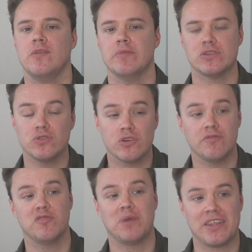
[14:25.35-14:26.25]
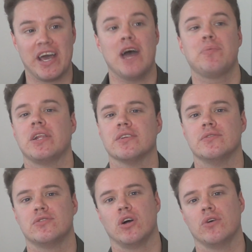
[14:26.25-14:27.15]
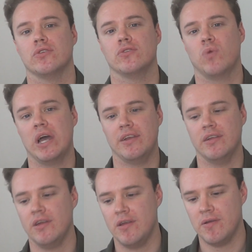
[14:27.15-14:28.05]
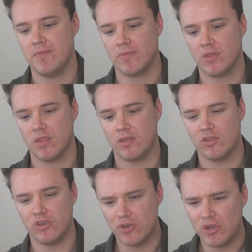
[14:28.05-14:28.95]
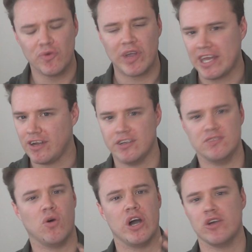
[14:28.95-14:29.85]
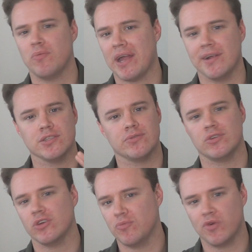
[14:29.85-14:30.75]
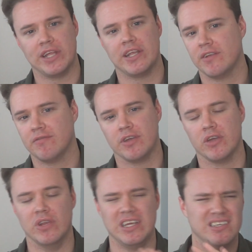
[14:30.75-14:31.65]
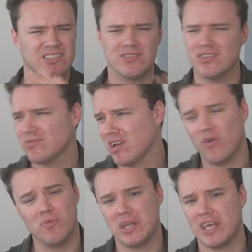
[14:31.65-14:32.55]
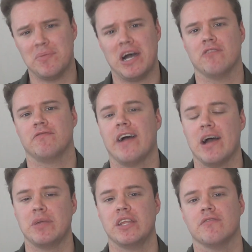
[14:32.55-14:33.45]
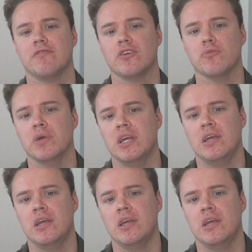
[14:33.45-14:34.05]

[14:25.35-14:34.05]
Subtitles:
There's also a film about the happiness of childhood when you do realise why your parents were doing what they did for you, and it's just ultimately about family, the film.